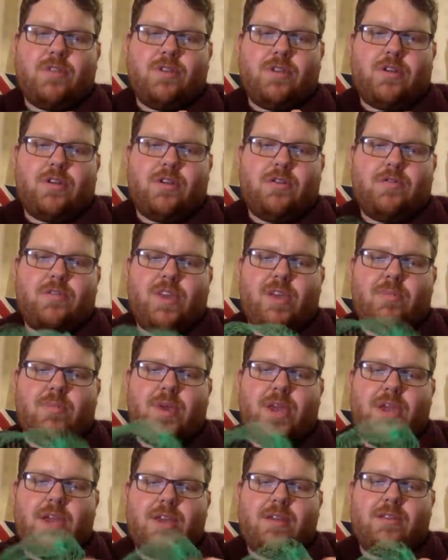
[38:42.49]
to cover your
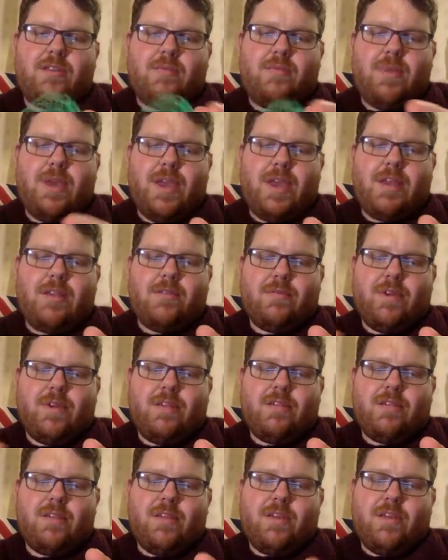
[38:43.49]
peas and beans with.